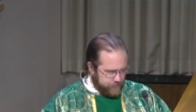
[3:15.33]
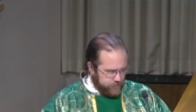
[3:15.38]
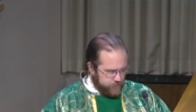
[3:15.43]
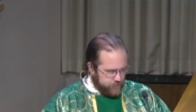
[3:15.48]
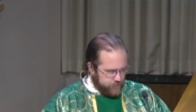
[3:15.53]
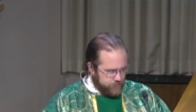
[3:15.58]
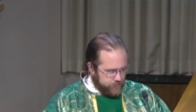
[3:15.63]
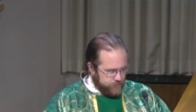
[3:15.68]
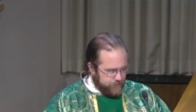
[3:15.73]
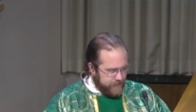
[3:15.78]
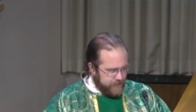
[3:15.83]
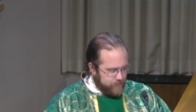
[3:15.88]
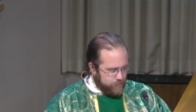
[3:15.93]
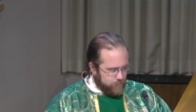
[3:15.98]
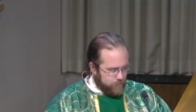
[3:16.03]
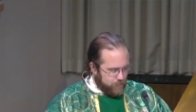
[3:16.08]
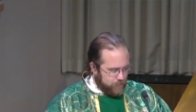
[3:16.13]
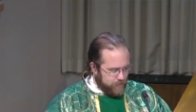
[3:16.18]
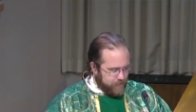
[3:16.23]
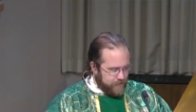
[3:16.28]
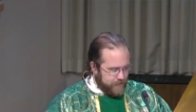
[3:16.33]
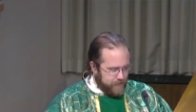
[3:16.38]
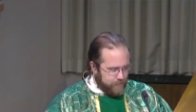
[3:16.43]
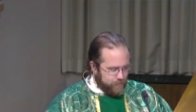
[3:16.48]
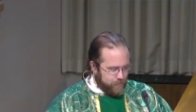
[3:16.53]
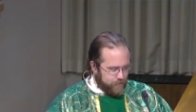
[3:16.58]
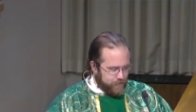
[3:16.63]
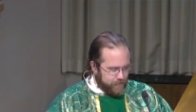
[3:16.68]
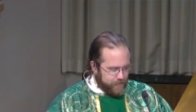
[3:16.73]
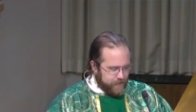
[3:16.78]
doing more
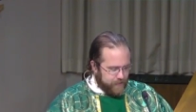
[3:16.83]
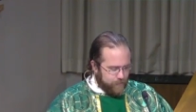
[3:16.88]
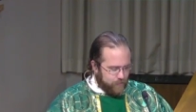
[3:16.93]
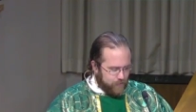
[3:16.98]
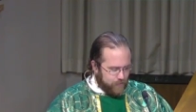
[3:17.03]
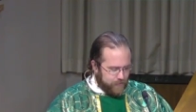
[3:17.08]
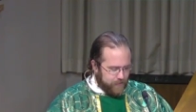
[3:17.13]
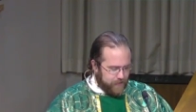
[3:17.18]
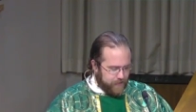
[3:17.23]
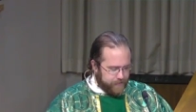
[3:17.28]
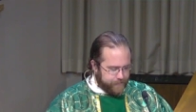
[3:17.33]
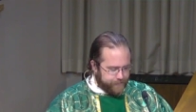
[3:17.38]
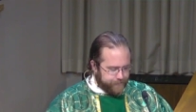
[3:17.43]
and more and more.